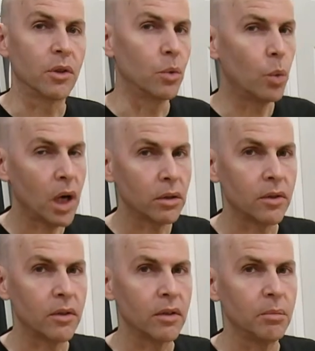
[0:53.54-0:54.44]
the
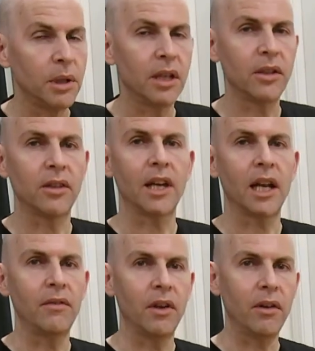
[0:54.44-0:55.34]
waltz because it's
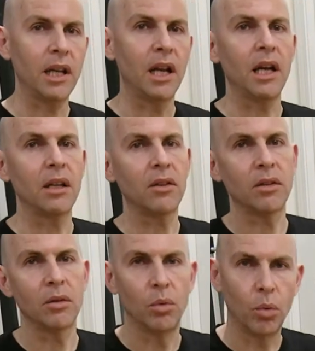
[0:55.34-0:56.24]
got a very
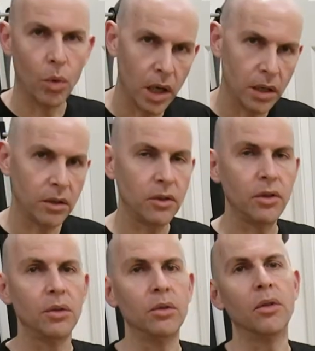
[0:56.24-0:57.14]
nice 1,
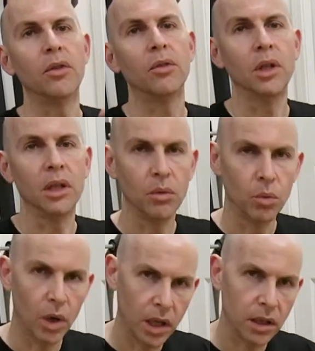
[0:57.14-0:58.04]
2, 3,
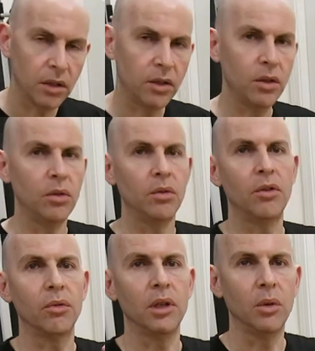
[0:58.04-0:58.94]
1, 2,
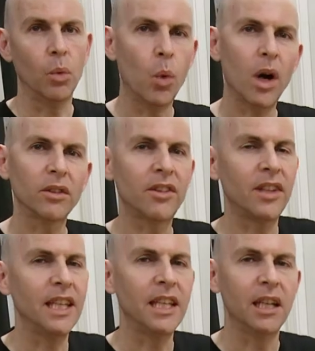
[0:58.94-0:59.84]
3
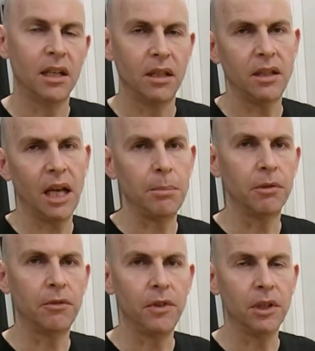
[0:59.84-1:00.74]
waltzy type
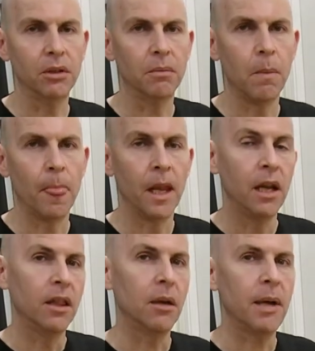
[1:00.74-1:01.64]
of feel.
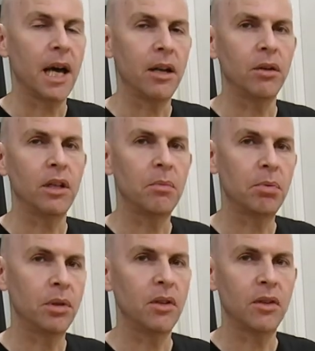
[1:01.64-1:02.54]
The pattern is
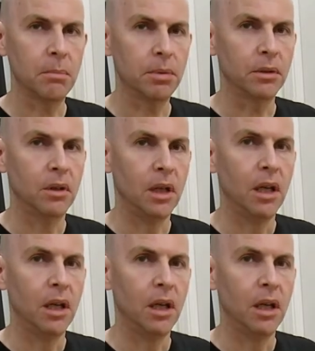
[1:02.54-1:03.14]
pretty simple.